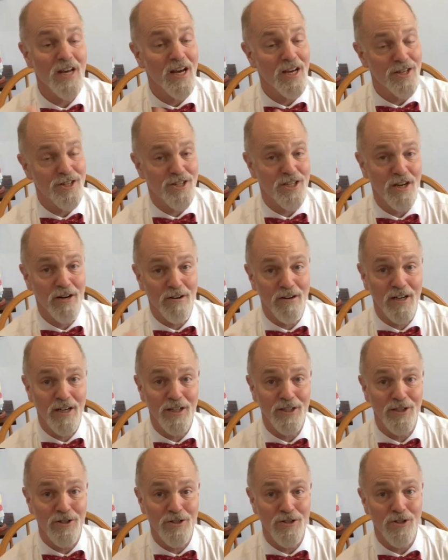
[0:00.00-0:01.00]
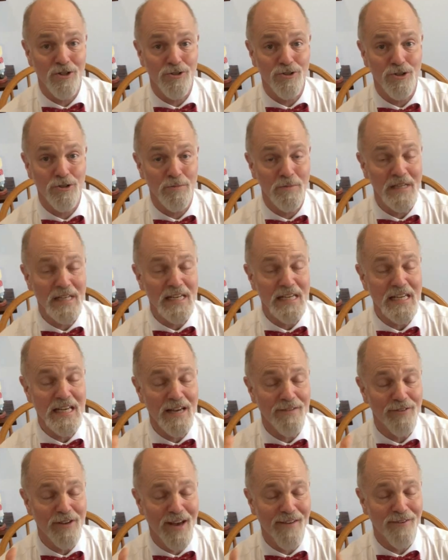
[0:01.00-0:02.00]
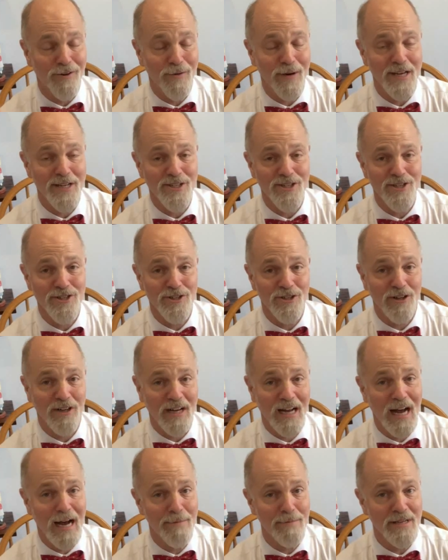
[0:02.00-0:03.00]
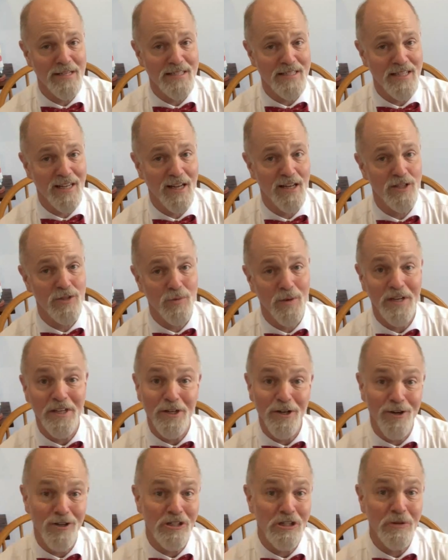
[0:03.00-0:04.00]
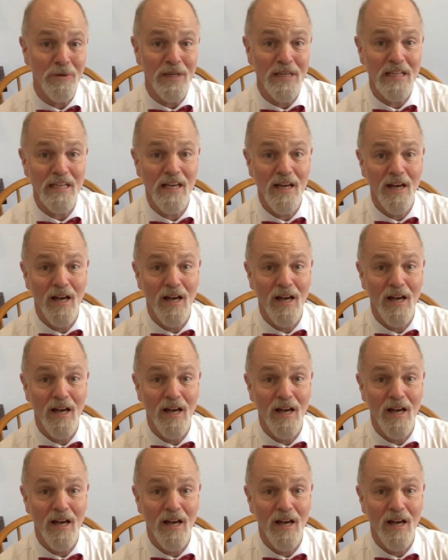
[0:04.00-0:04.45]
Share it on your social media. If you have questions or comments, tell us what you're doing.